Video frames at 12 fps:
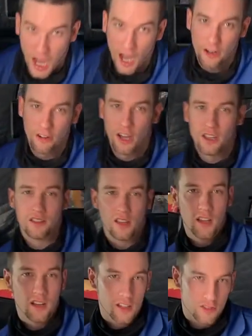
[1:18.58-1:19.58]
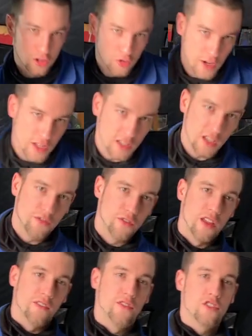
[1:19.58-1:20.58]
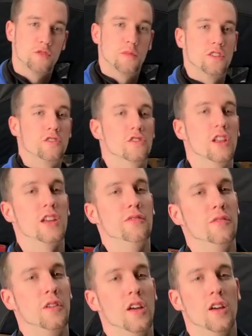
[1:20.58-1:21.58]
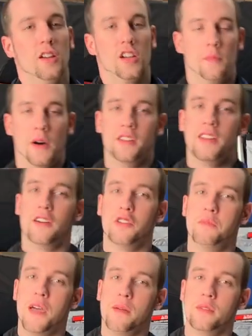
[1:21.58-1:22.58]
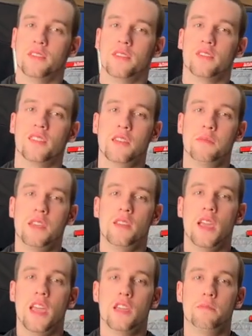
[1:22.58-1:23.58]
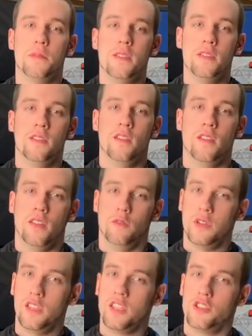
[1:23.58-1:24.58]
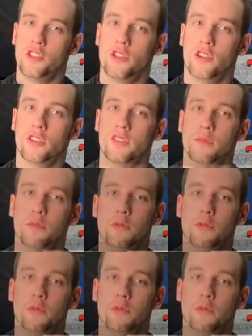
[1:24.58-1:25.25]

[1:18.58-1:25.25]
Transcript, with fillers: Otter Ice Hut is a great gift for that fisherman in your life. Come on down to Babbitt's and see me, AP, and we can get you hooked up with